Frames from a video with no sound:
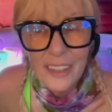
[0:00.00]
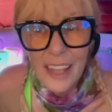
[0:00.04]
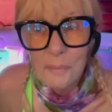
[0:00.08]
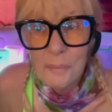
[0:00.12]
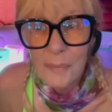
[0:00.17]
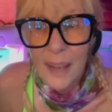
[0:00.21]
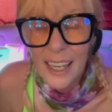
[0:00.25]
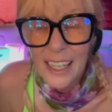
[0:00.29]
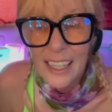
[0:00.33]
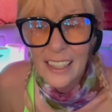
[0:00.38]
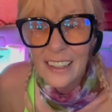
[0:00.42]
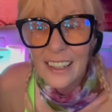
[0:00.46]
They
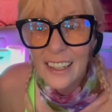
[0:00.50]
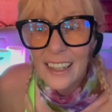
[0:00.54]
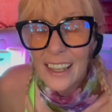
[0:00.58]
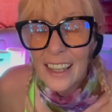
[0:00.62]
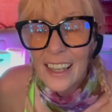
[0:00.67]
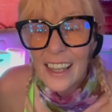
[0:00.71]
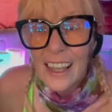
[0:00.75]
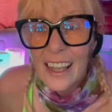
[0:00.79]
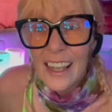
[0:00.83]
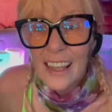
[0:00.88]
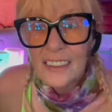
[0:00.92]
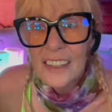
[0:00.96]
might,
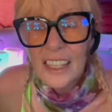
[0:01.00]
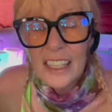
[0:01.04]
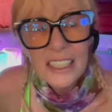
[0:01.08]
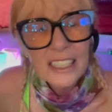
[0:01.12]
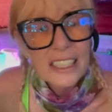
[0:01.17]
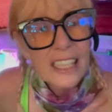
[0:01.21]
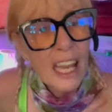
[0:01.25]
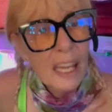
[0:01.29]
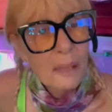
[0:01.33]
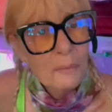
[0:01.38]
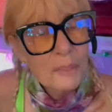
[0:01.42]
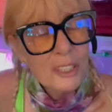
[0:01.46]
the
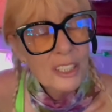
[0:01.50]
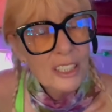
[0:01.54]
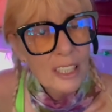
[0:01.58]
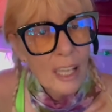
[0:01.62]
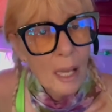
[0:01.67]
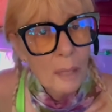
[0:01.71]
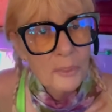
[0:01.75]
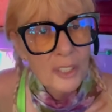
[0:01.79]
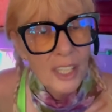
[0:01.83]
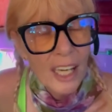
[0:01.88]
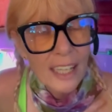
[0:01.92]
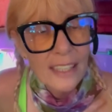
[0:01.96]
same
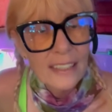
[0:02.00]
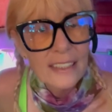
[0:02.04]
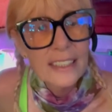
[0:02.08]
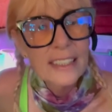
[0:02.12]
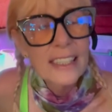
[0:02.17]
subjects.